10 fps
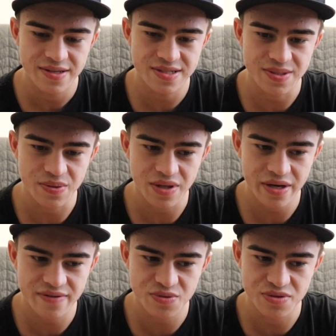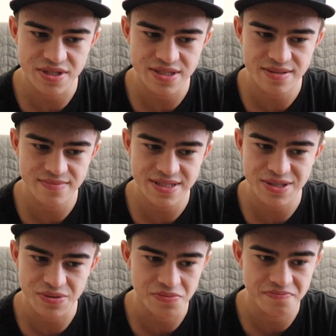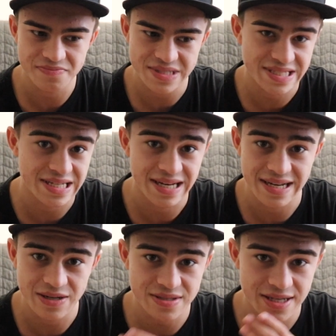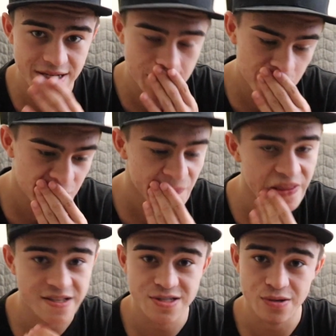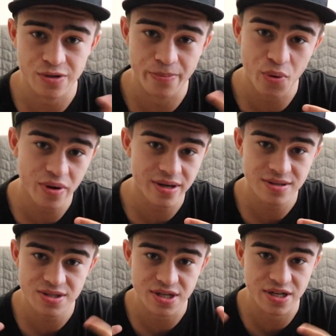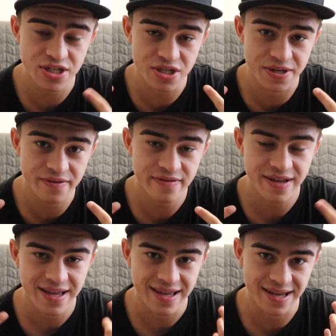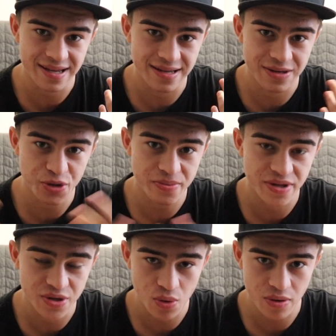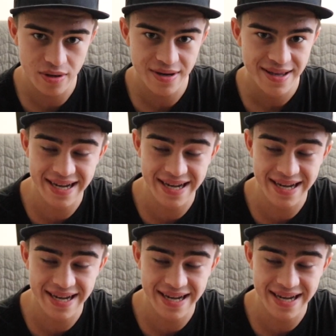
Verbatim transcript: So a lot of us were just still standing outside until your boy took initiative and opened the door,